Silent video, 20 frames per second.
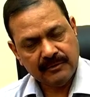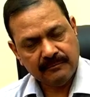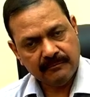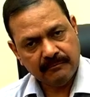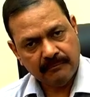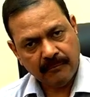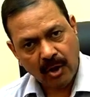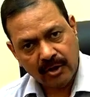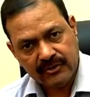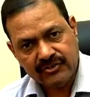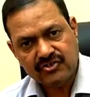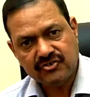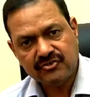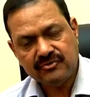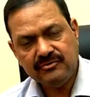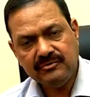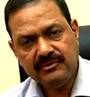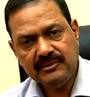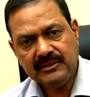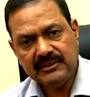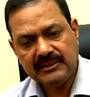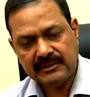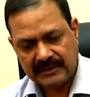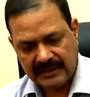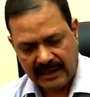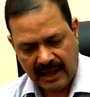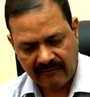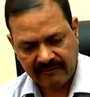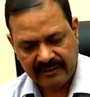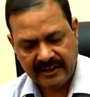monsoon,
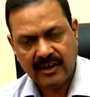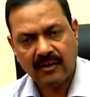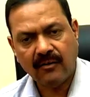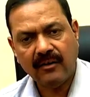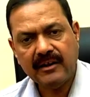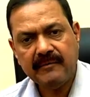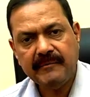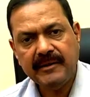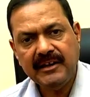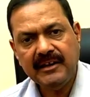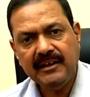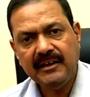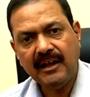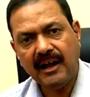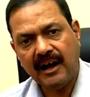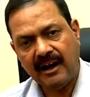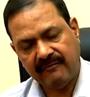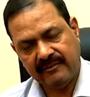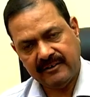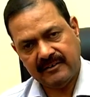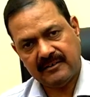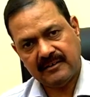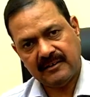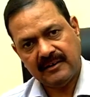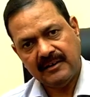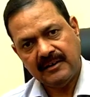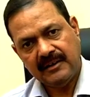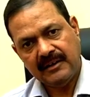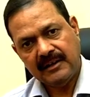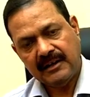our economy, our
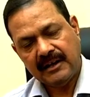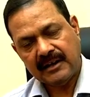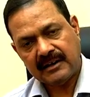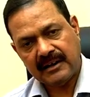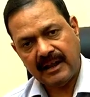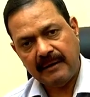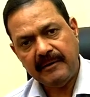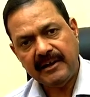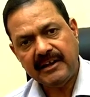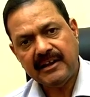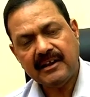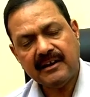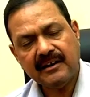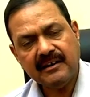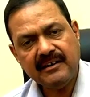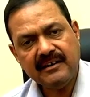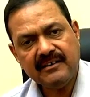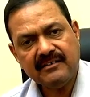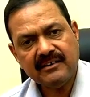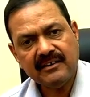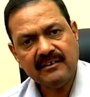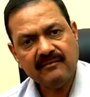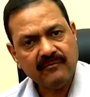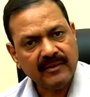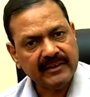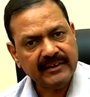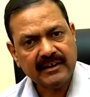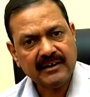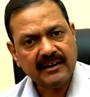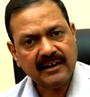climatic condition,
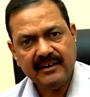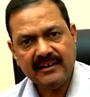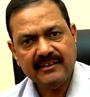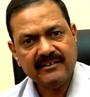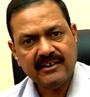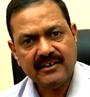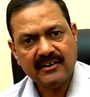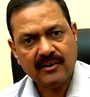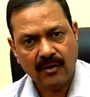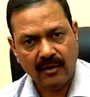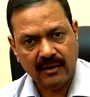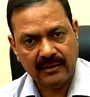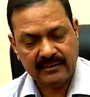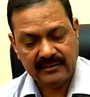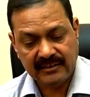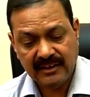weather condition and all.